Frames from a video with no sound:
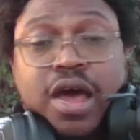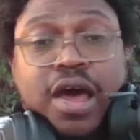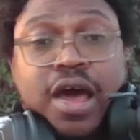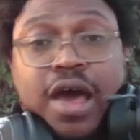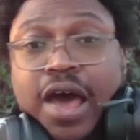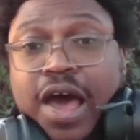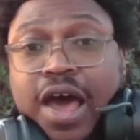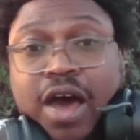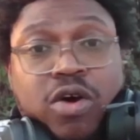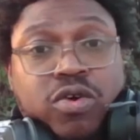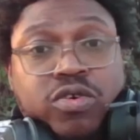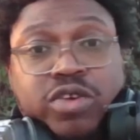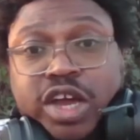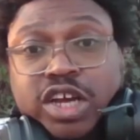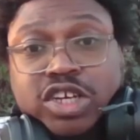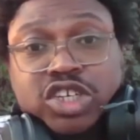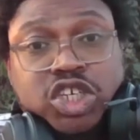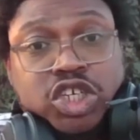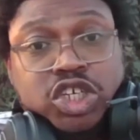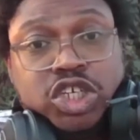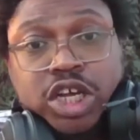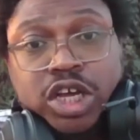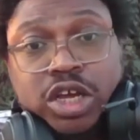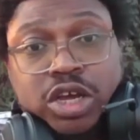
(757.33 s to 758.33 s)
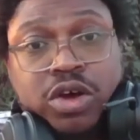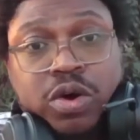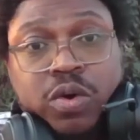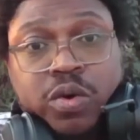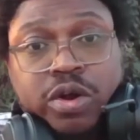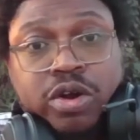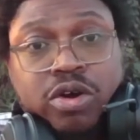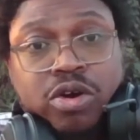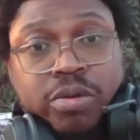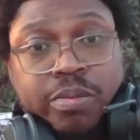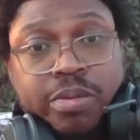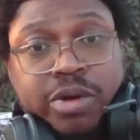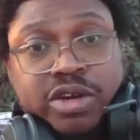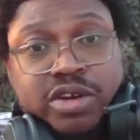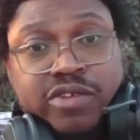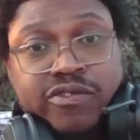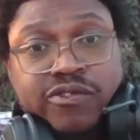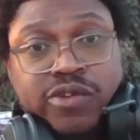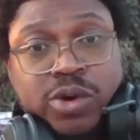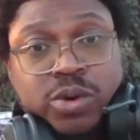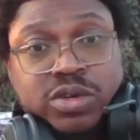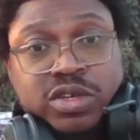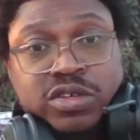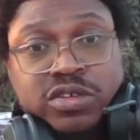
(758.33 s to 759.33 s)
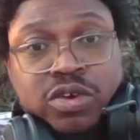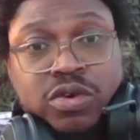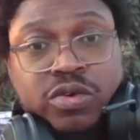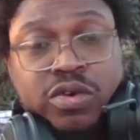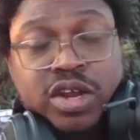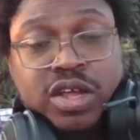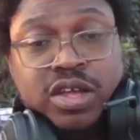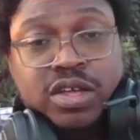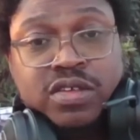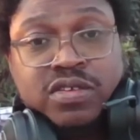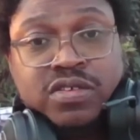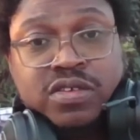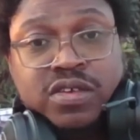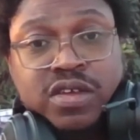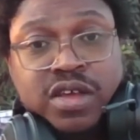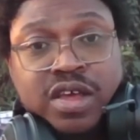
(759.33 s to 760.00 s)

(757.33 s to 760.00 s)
I don't got shit going on but to focus on this.